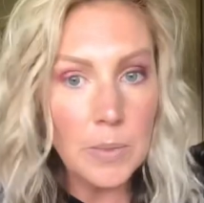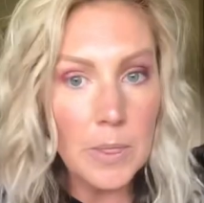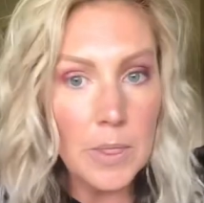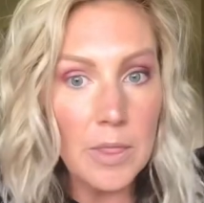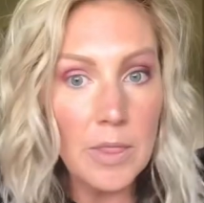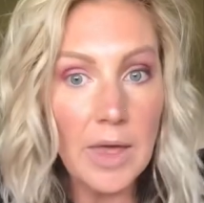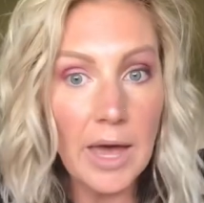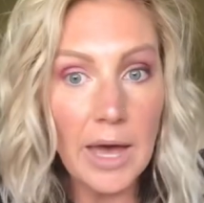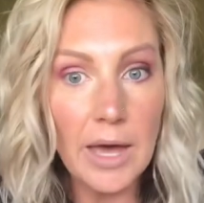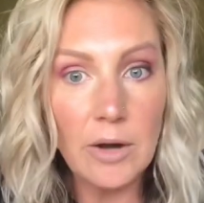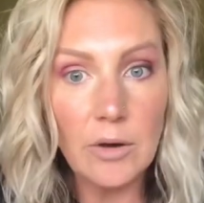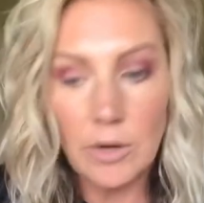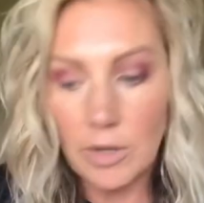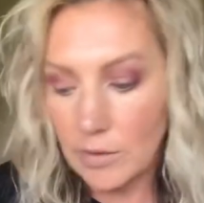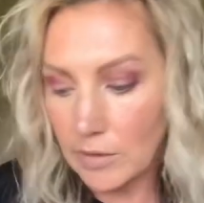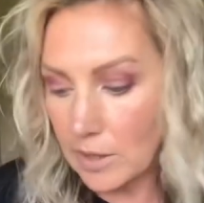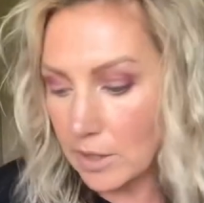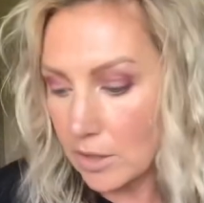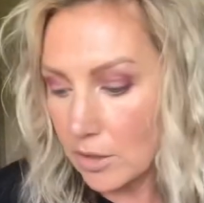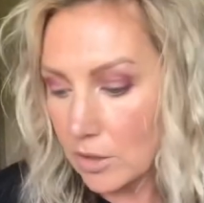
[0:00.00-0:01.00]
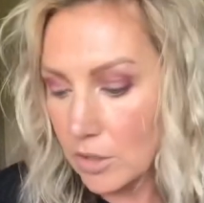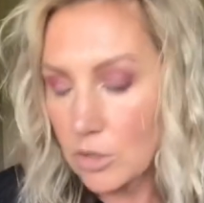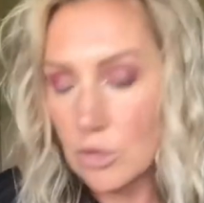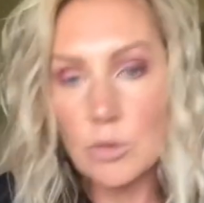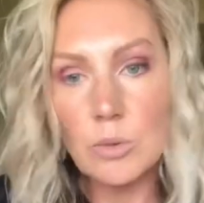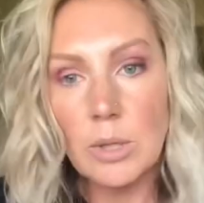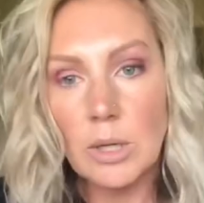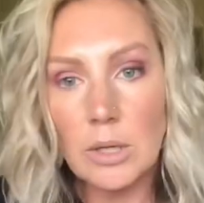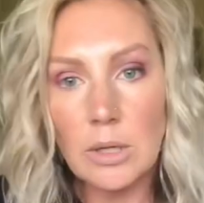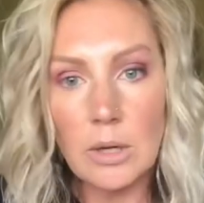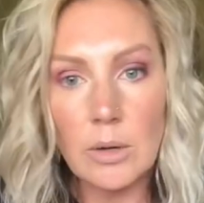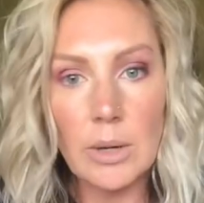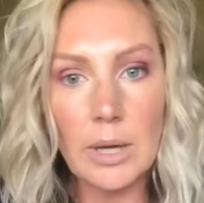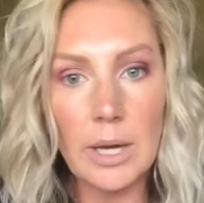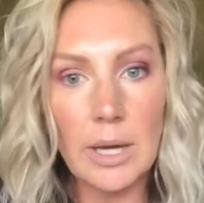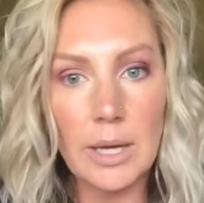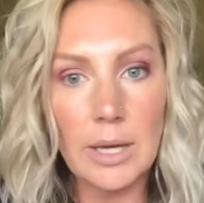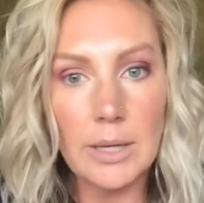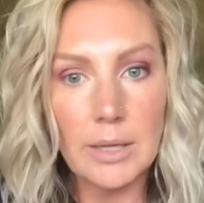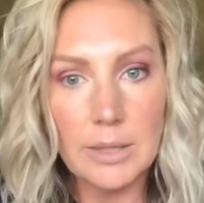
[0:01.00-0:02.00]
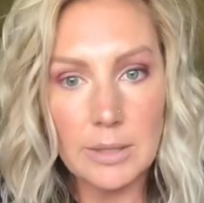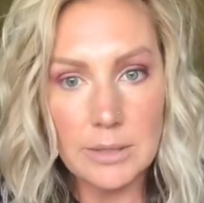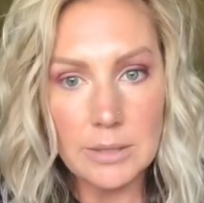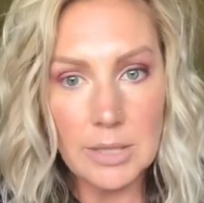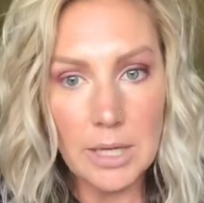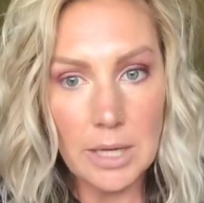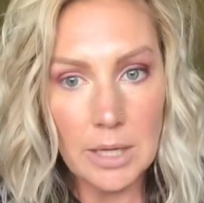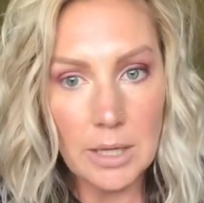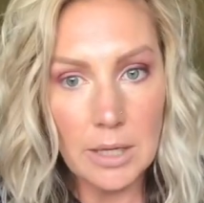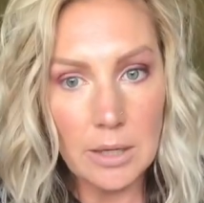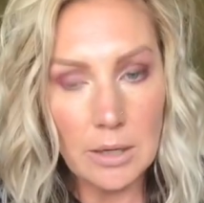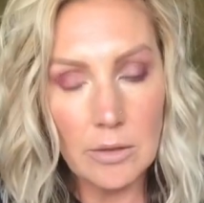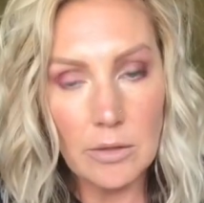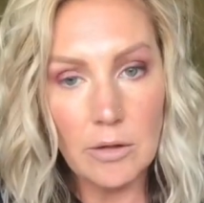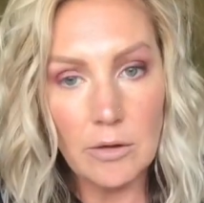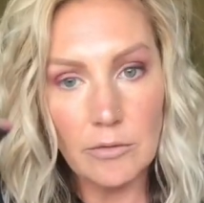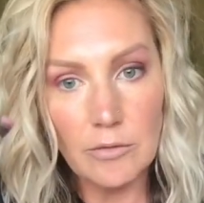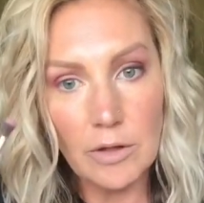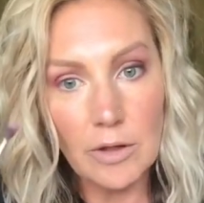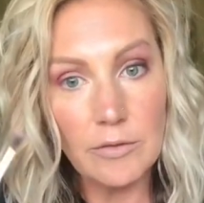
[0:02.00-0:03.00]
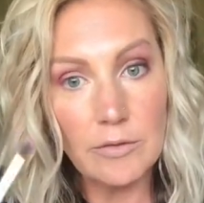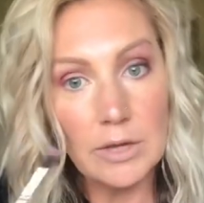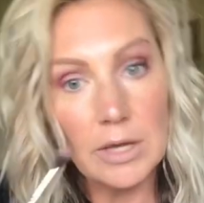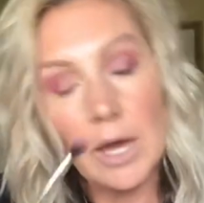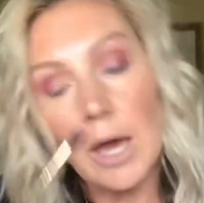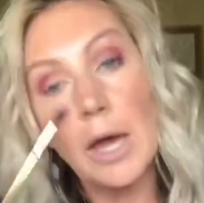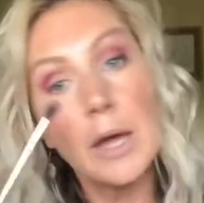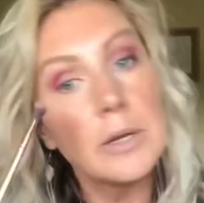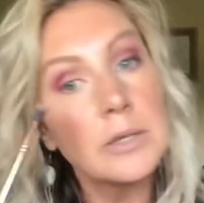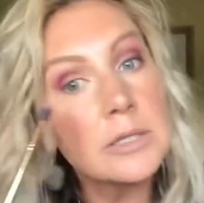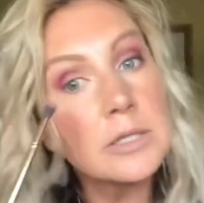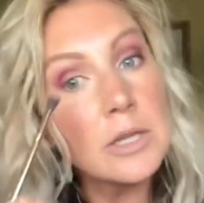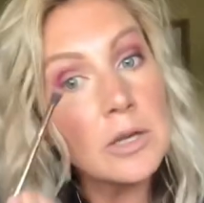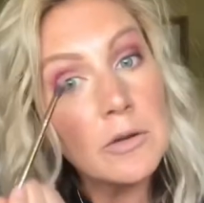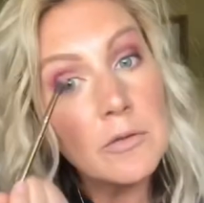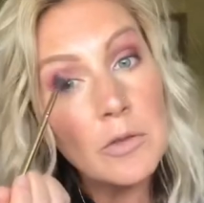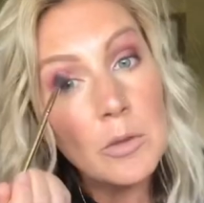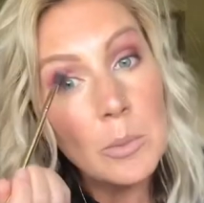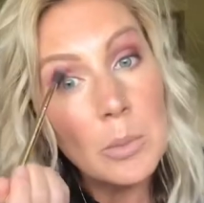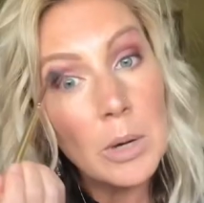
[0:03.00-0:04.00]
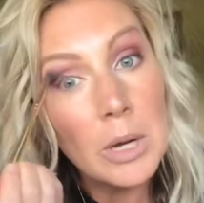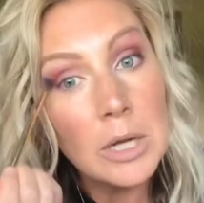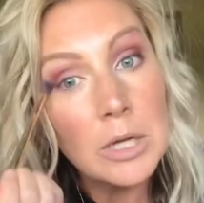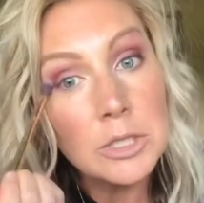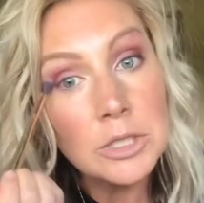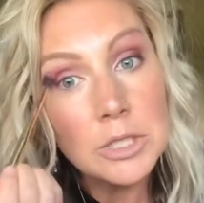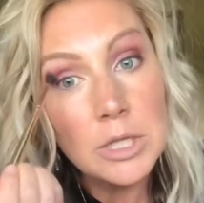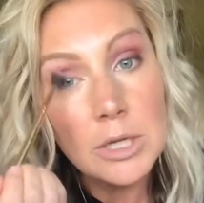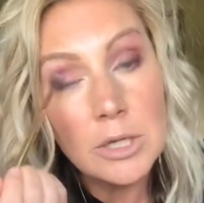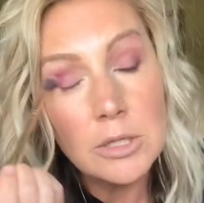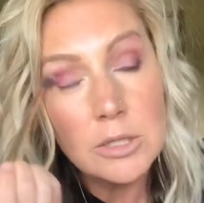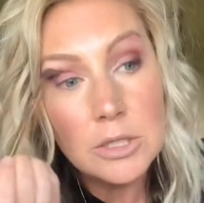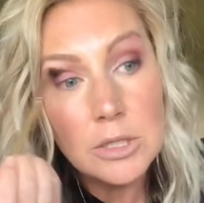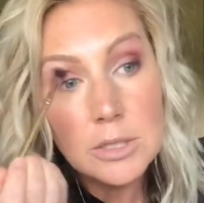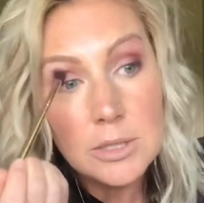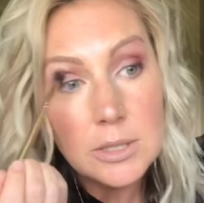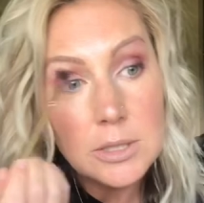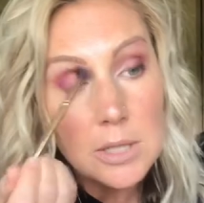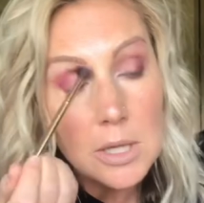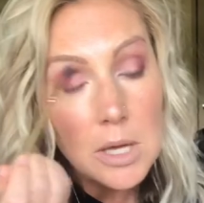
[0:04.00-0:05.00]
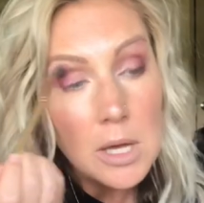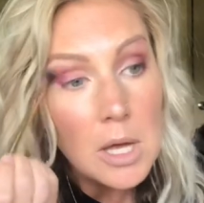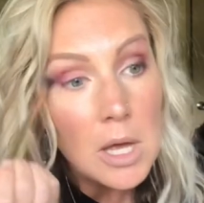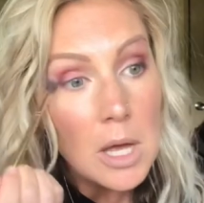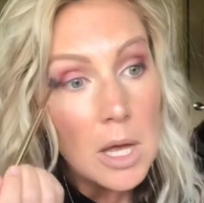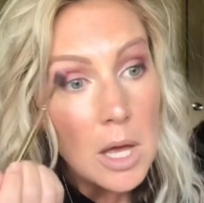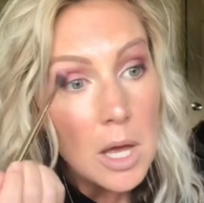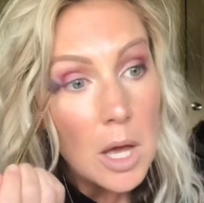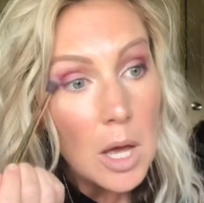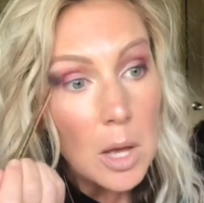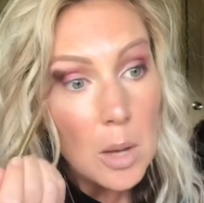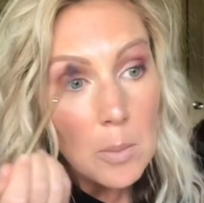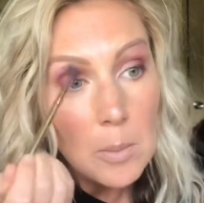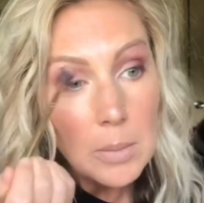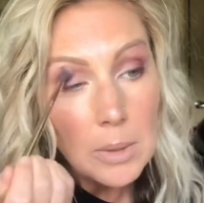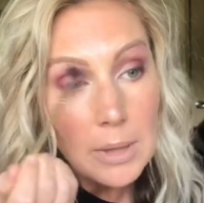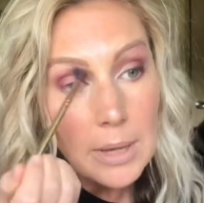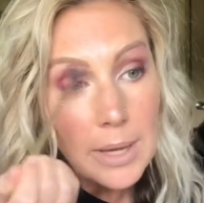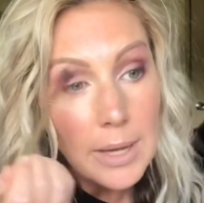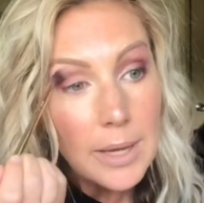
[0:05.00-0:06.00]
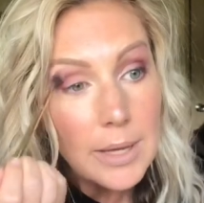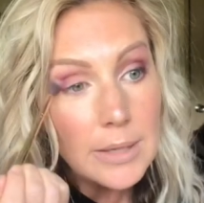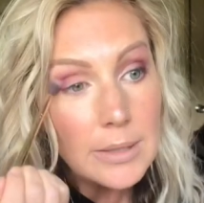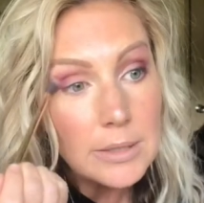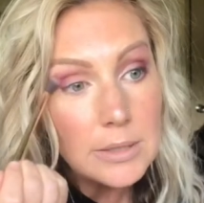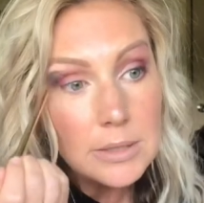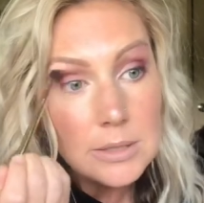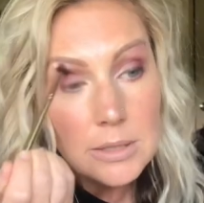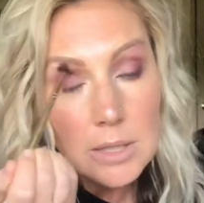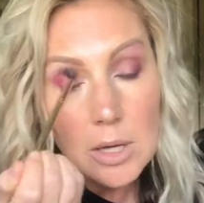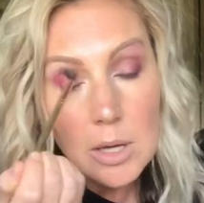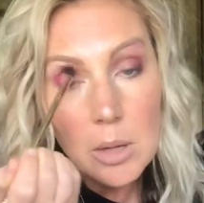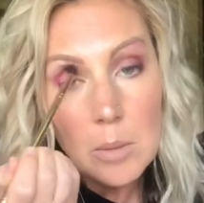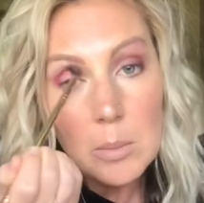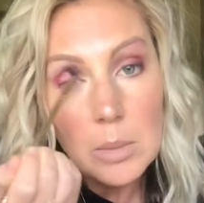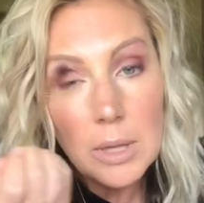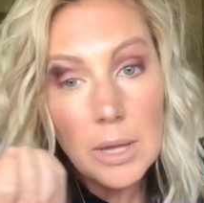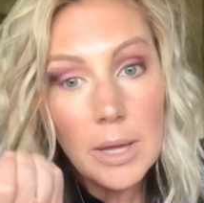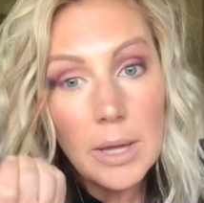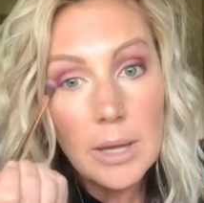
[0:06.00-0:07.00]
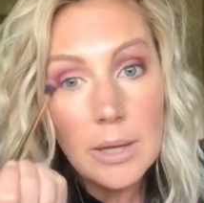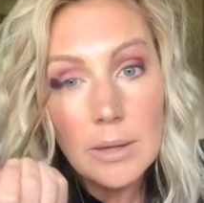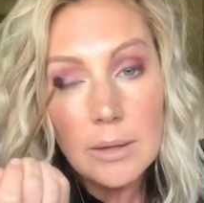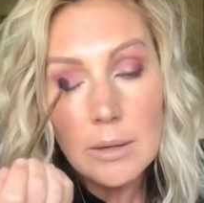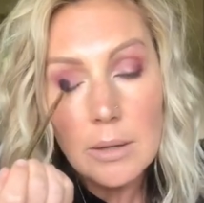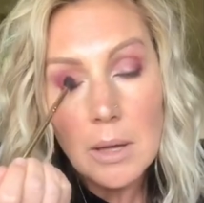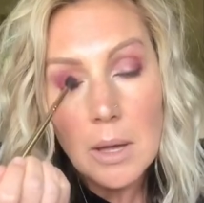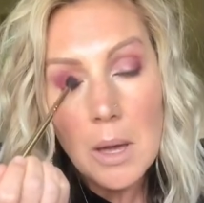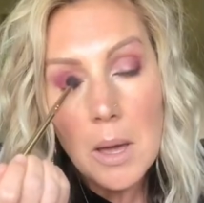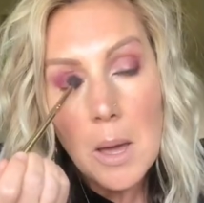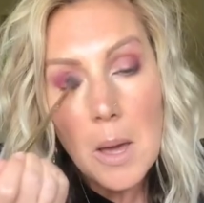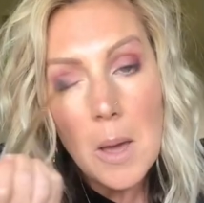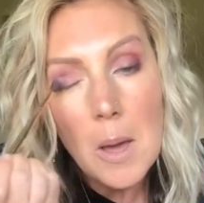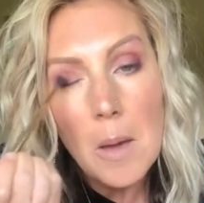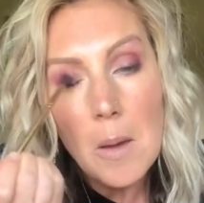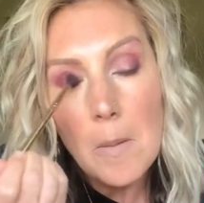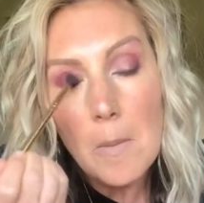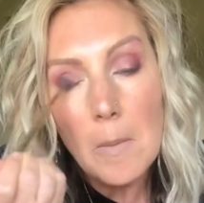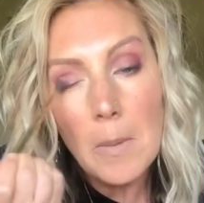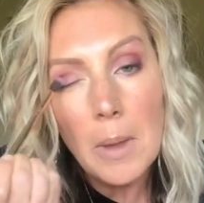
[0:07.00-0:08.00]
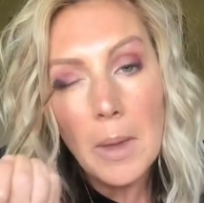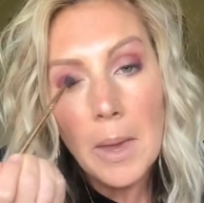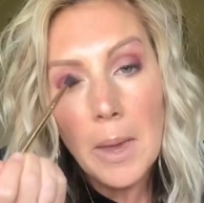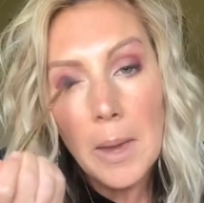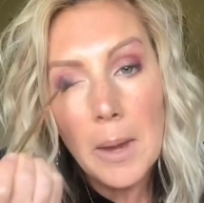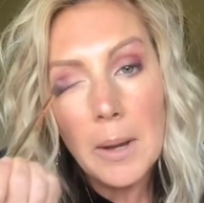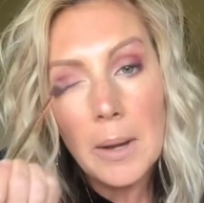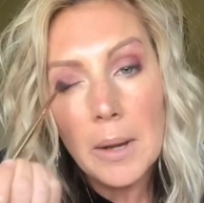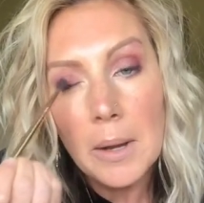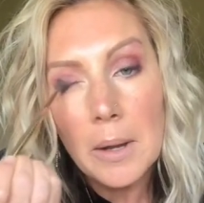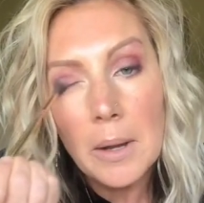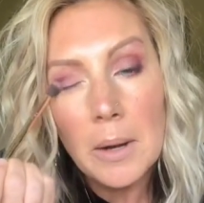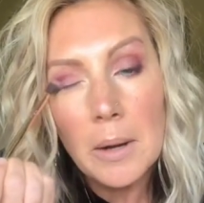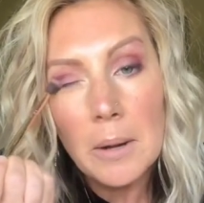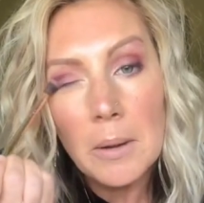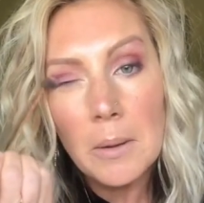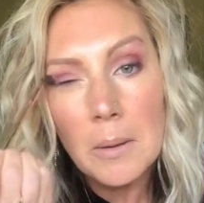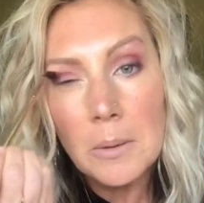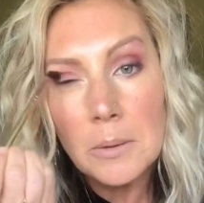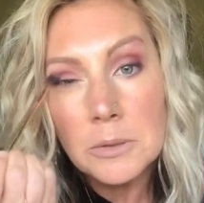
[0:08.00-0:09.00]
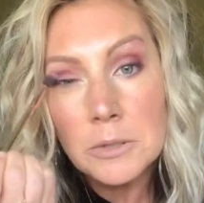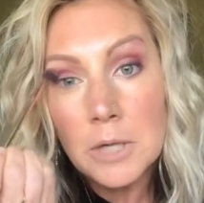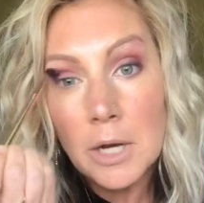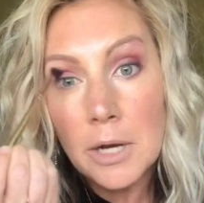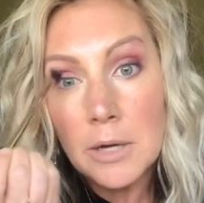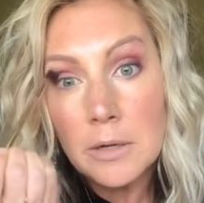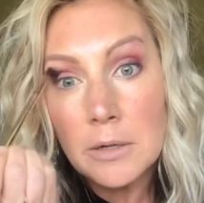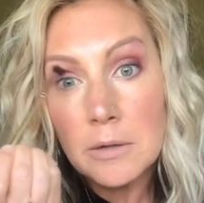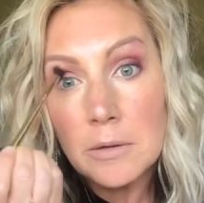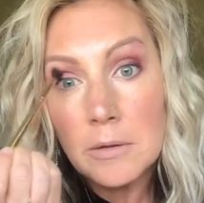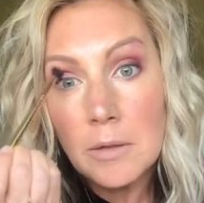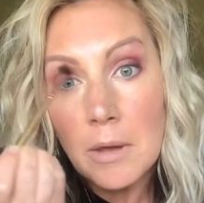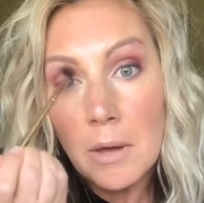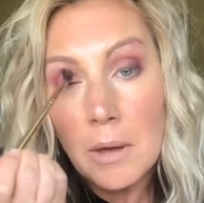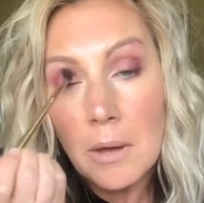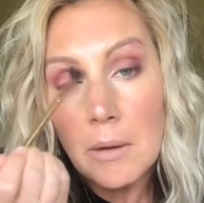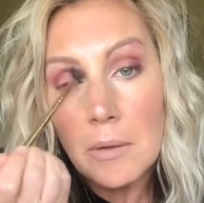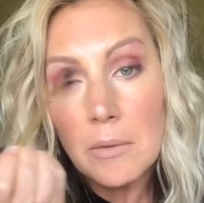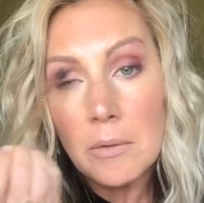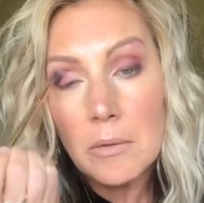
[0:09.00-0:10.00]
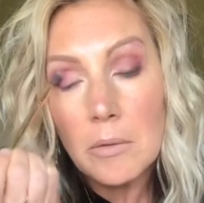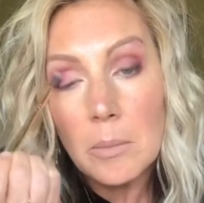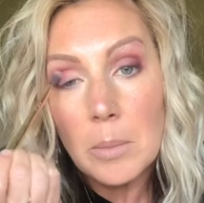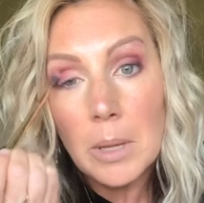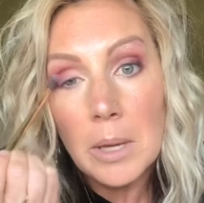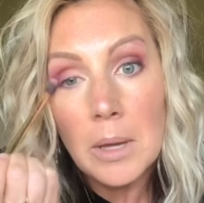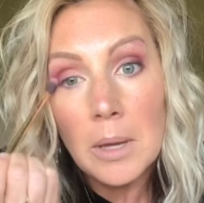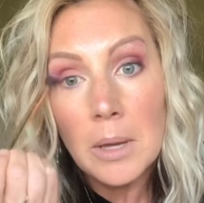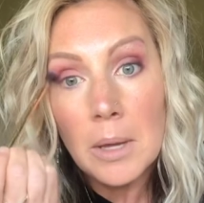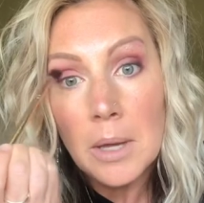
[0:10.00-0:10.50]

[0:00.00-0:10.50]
that on there, you can go ahead and take the fluffy end of the brush and just blend, blend, blend, and kind of close your eye to do that a little bit.